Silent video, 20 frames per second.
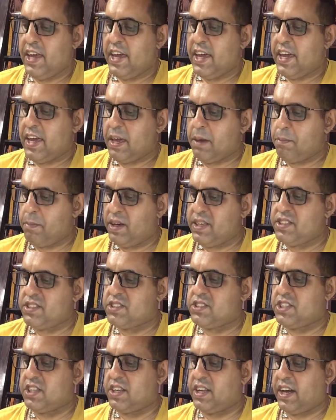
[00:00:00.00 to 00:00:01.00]
He
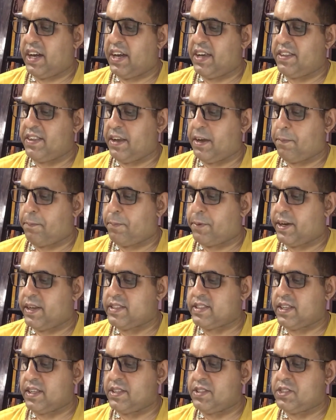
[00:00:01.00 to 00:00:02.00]
must deny their
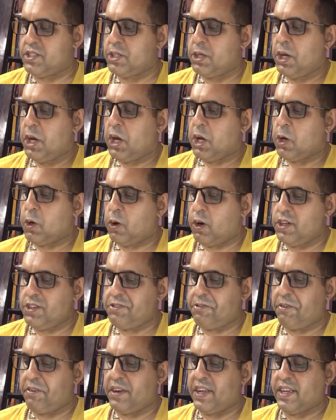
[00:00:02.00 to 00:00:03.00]
presence,
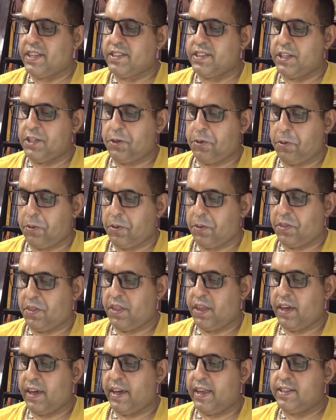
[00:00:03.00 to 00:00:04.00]
contradict the truth,
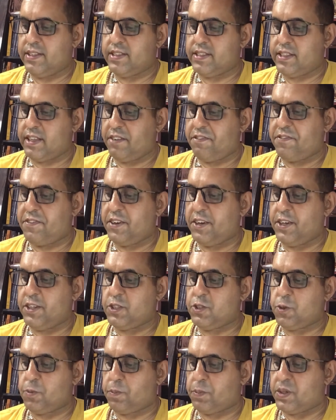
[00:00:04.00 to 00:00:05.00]
and suffer
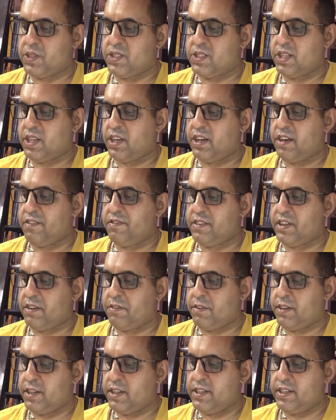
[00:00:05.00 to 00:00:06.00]
to preserve the
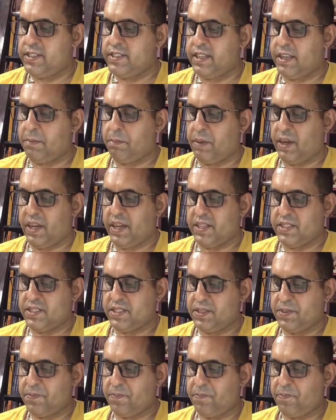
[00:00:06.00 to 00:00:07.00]
world he made.
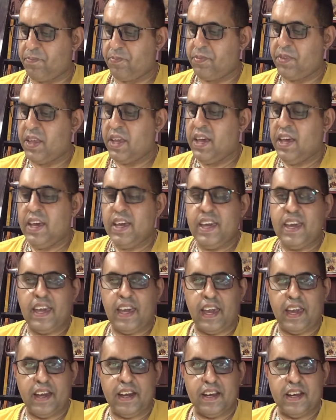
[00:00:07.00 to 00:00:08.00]

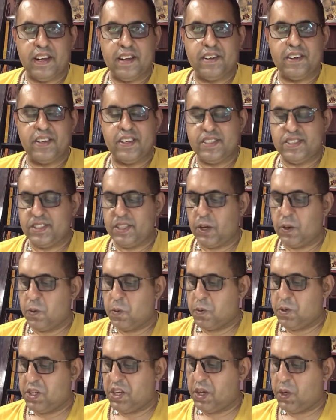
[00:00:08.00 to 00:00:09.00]
Here is the
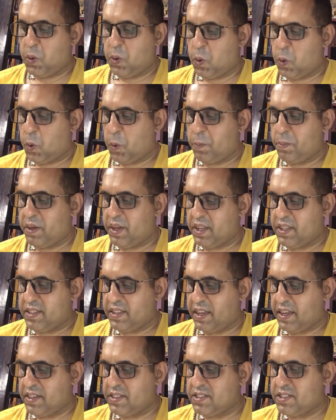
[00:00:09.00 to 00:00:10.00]
only home he
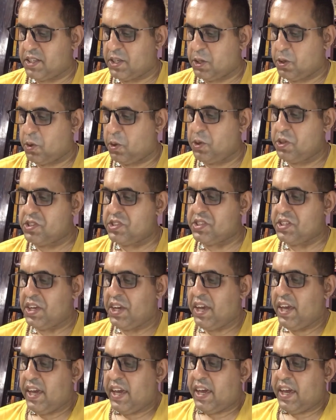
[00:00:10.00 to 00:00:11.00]
thinks he knows.
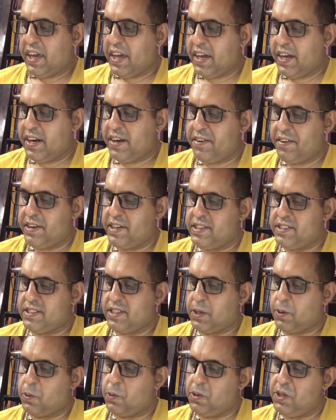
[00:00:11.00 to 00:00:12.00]
Here is
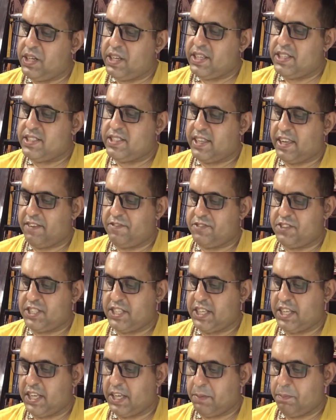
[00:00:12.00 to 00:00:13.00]
the only safety
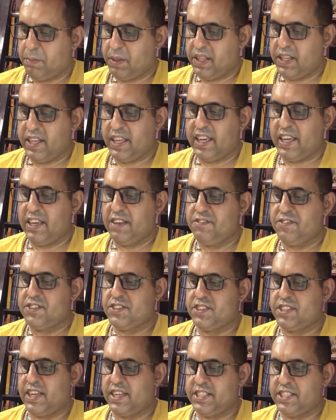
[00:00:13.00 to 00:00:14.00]
he believes
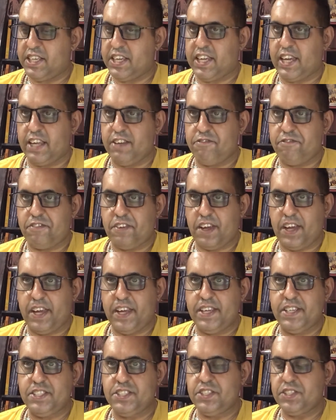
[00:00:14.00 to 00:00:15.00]
that he can
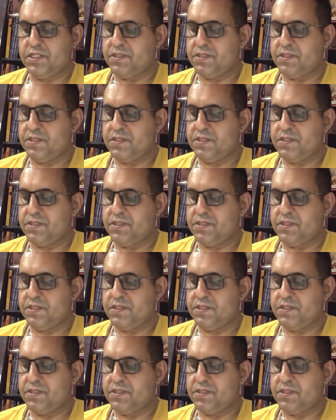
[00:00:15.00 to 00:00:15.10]
find.